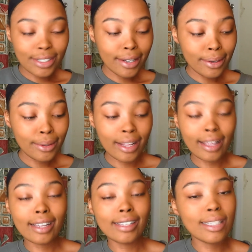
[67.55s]
you know?
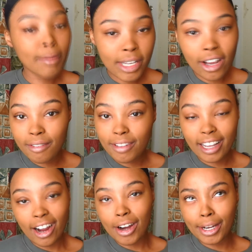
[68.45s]
Like, because some of y'all I
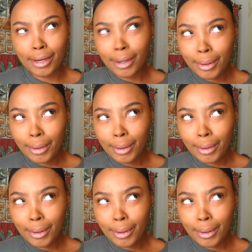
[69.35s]
feel like I already